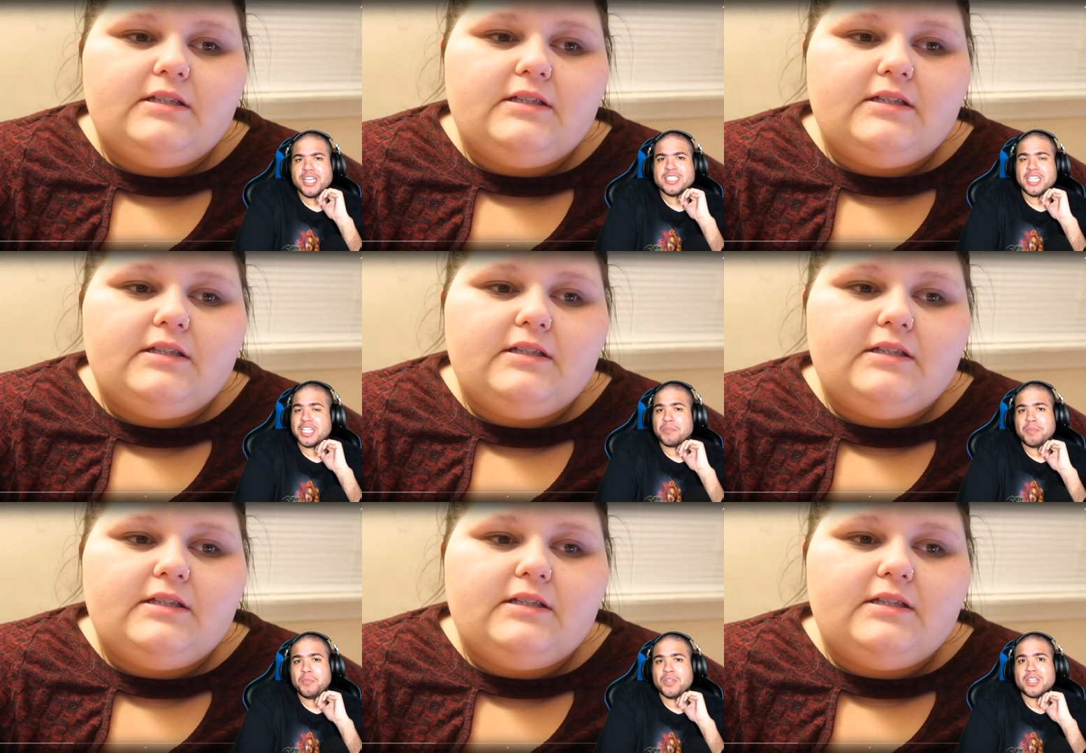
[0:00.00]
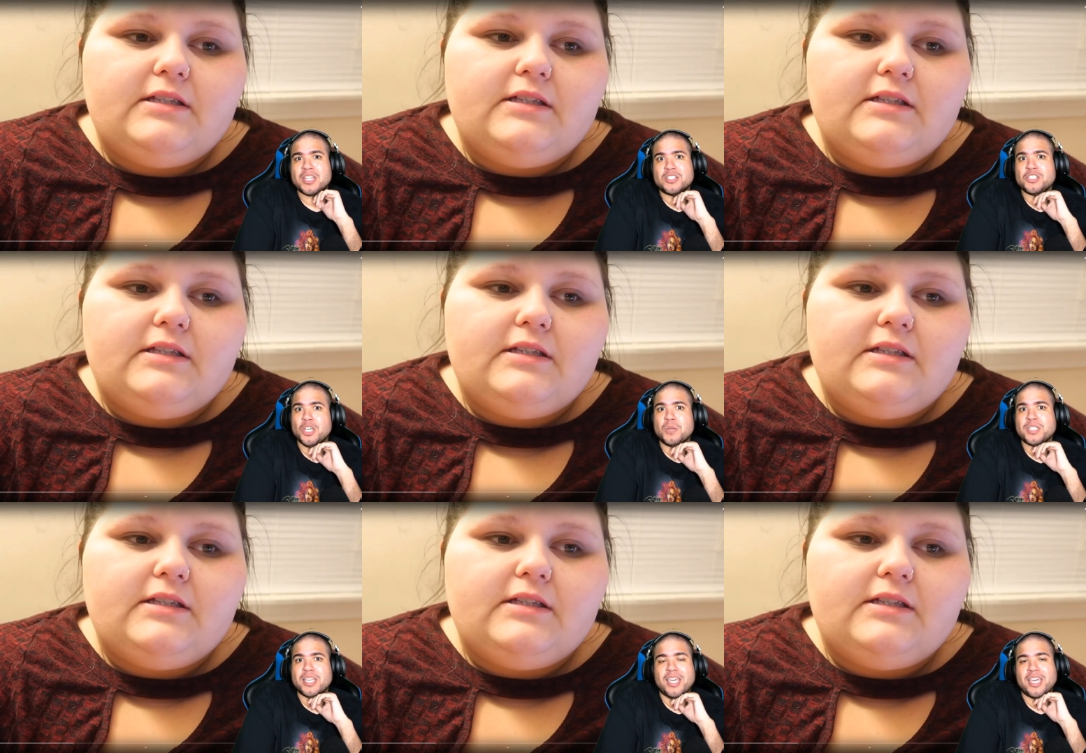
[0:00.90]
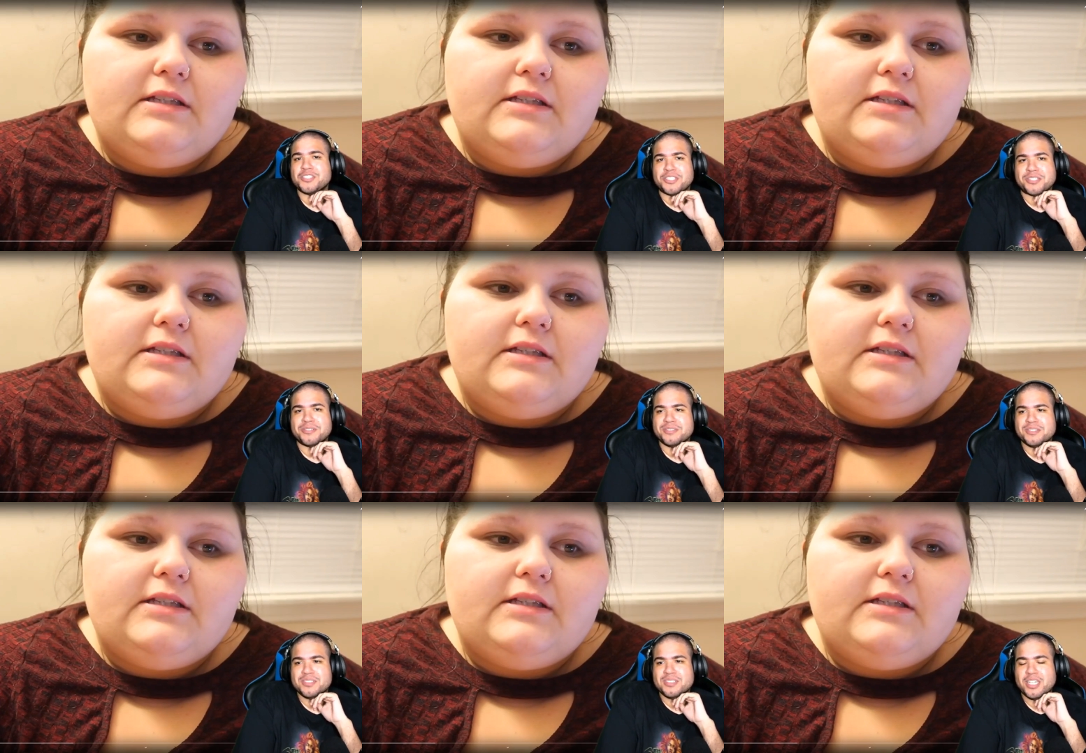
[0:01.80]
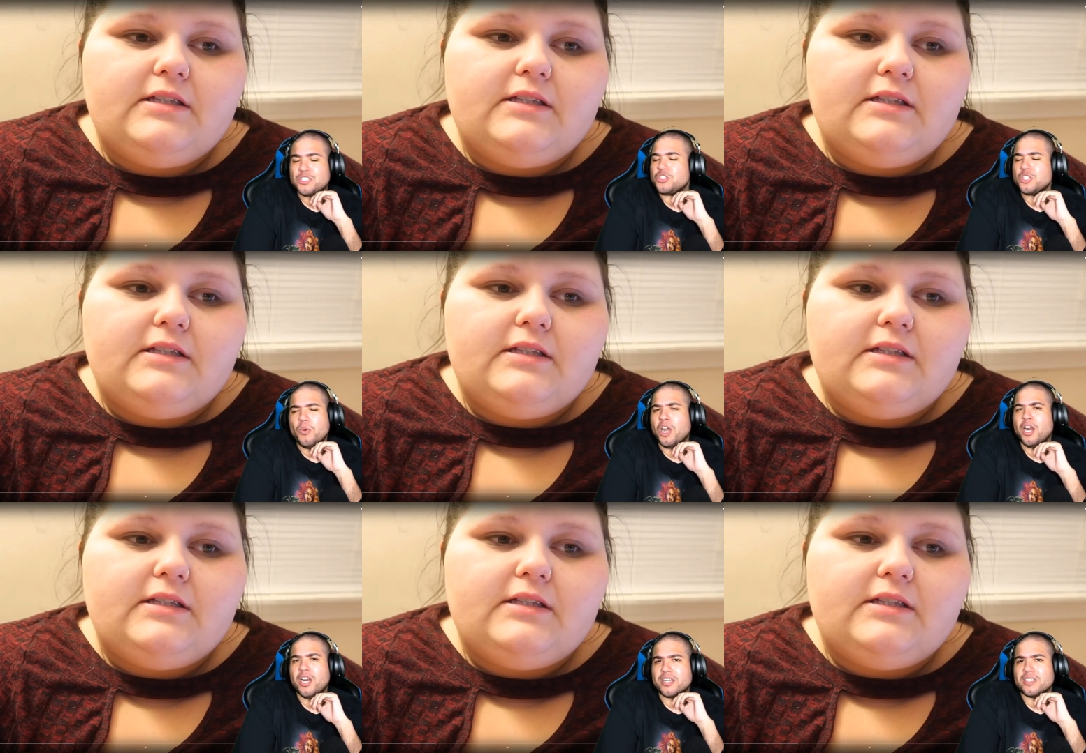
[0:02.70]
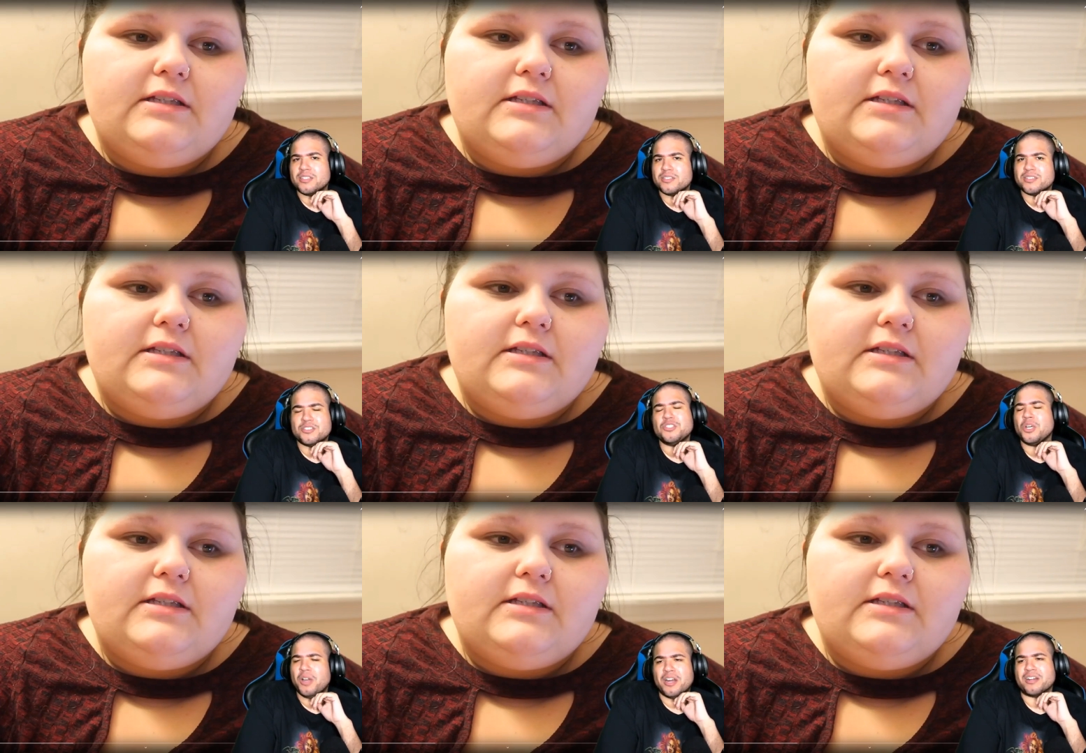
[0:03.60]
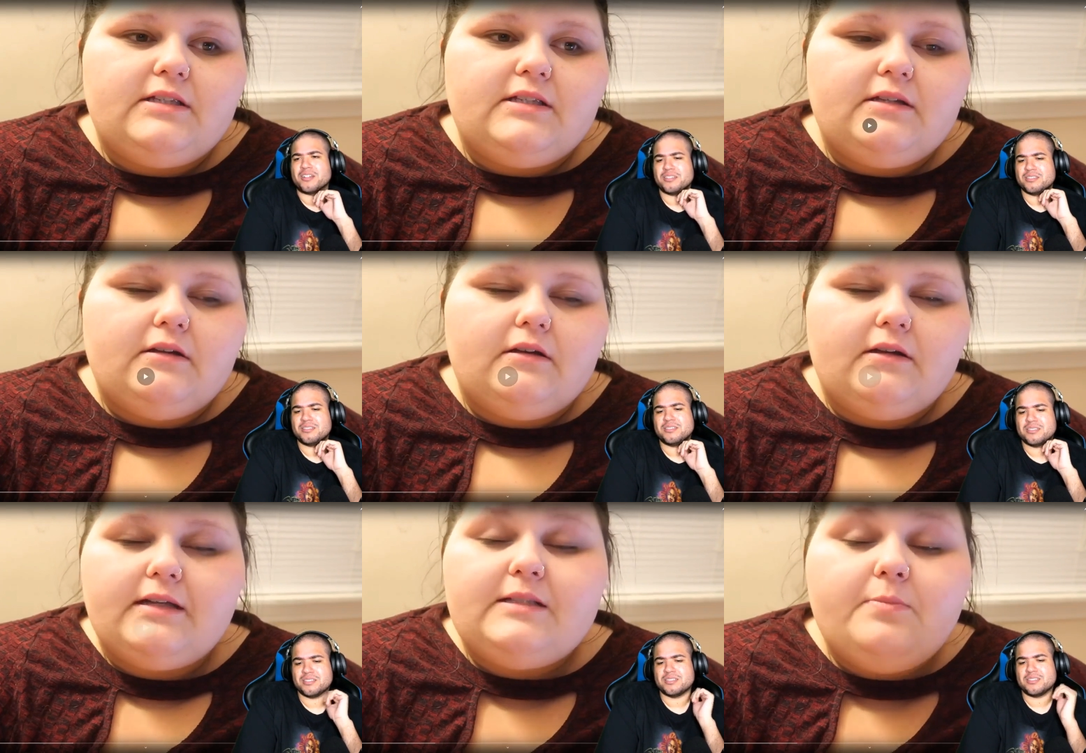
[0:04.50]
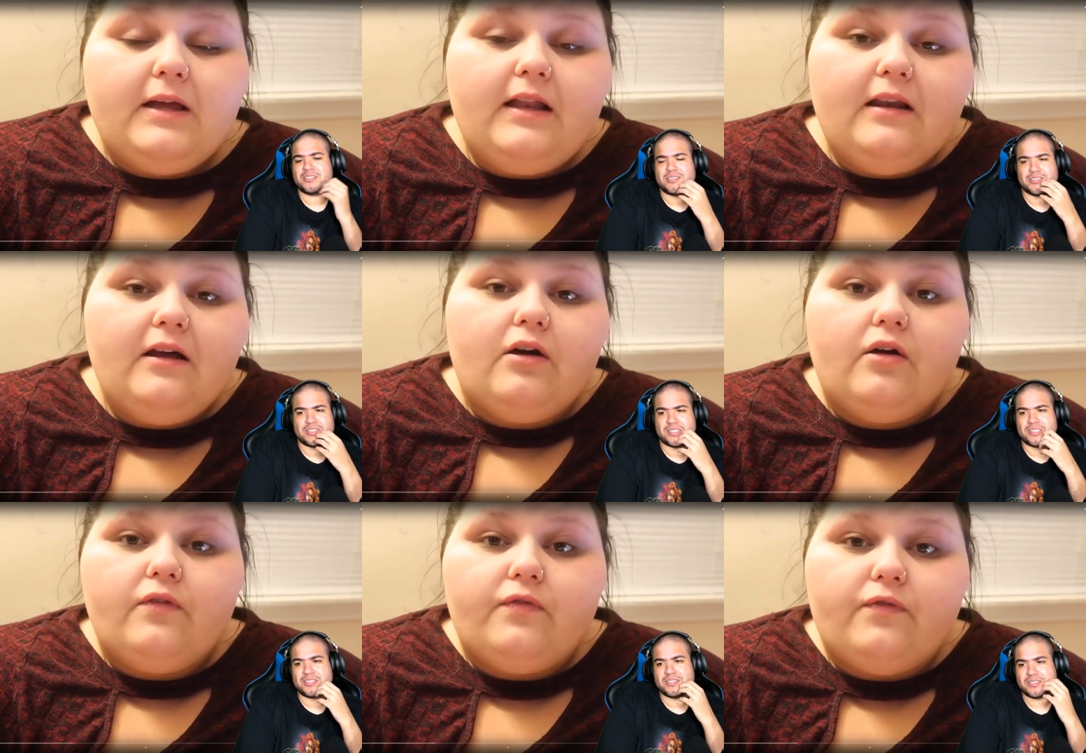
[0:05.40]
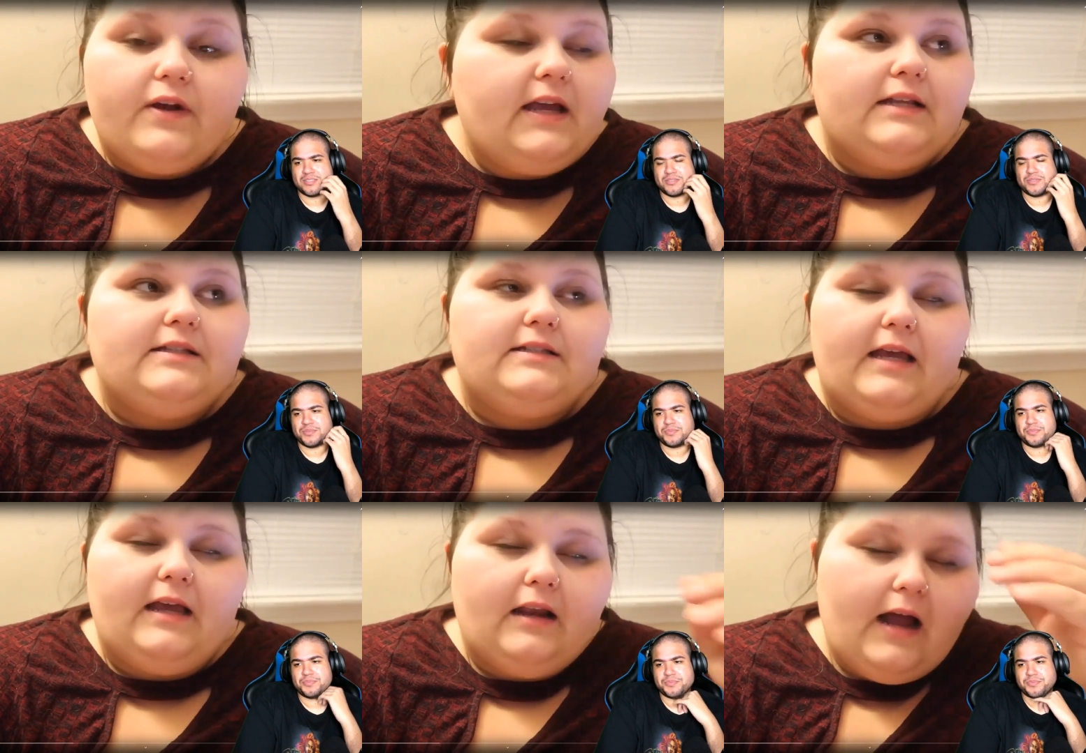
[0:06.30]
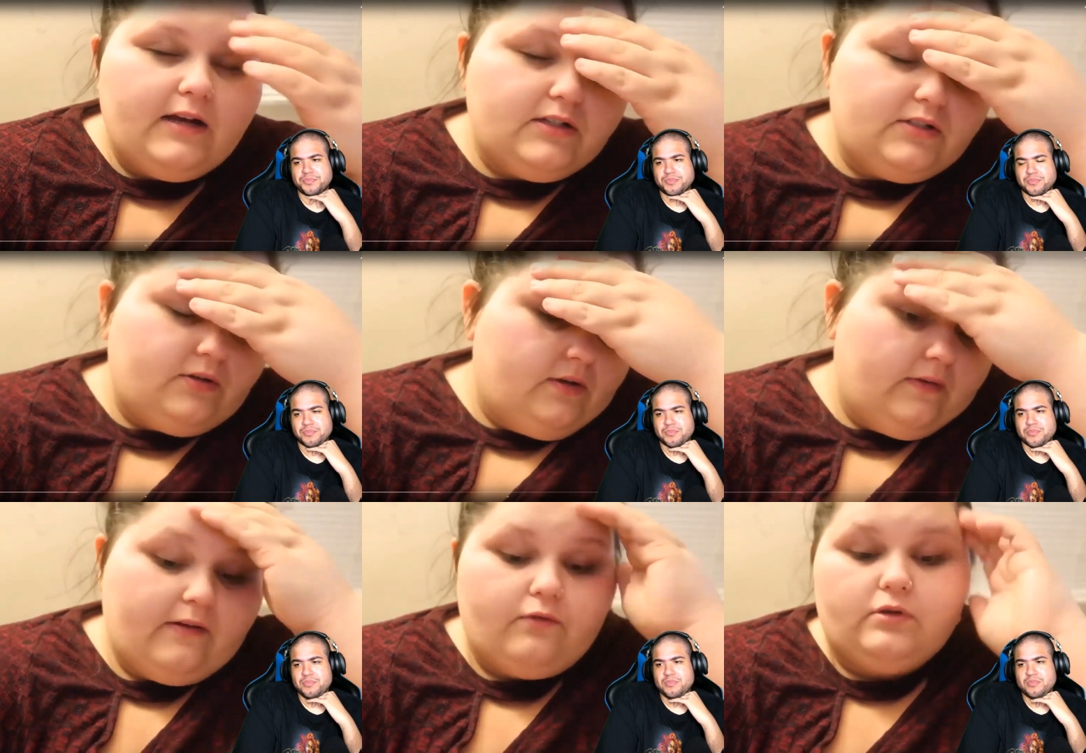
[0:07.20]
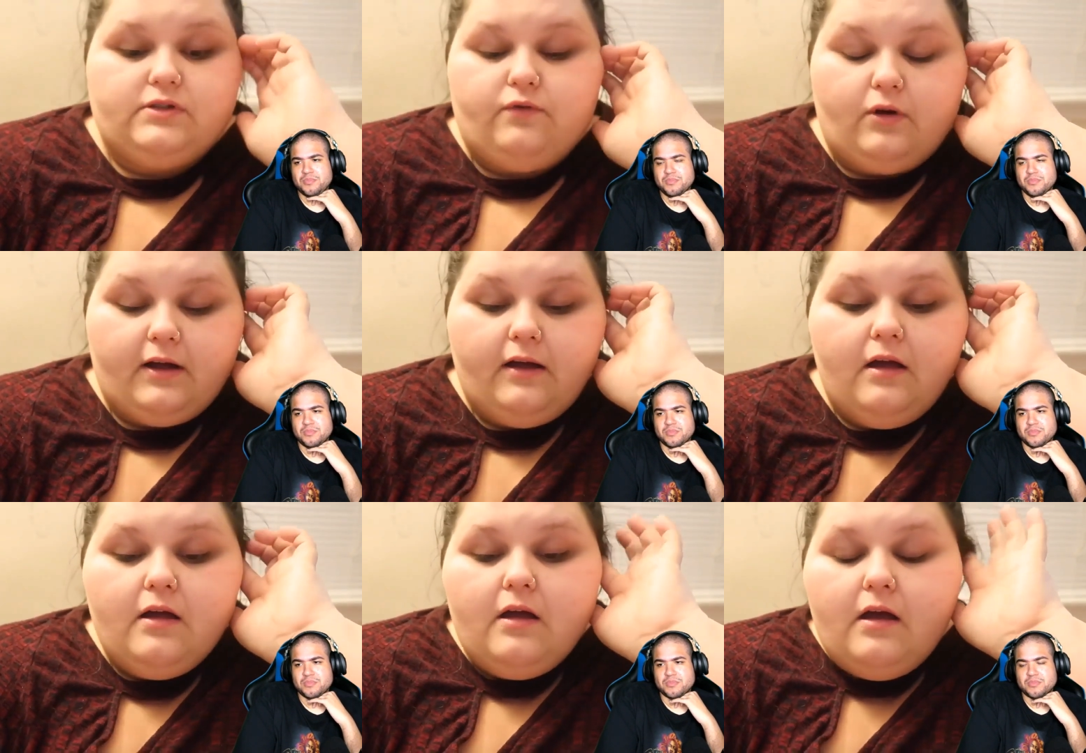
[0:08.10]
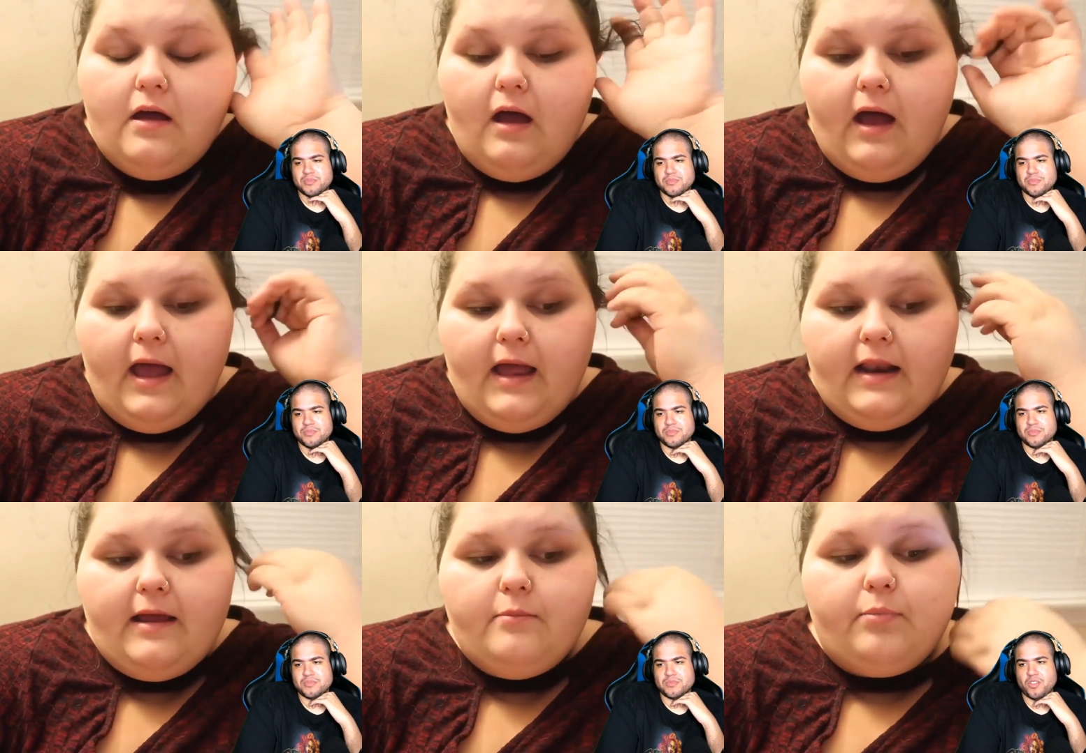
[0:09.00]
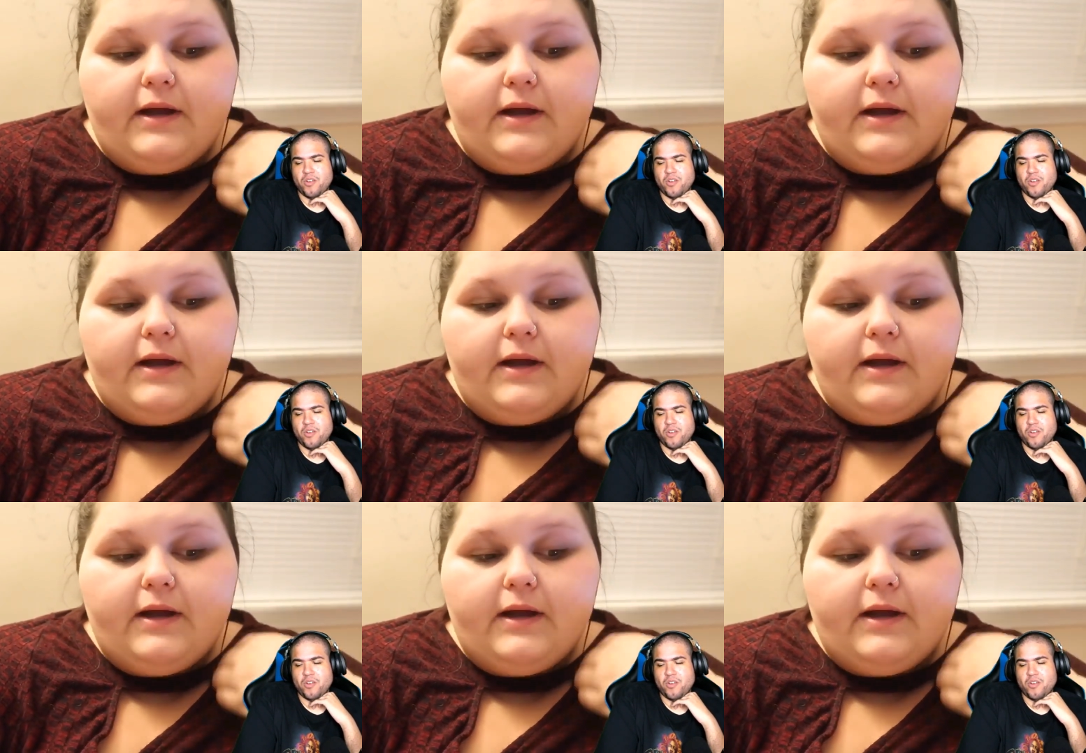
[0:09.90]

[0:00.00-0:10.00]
Speaker 1: telling people that she hopes they get cancer? It's so hard, so
Speaker 2: hard. It's been freaking insane. I just don't even have words for it. And it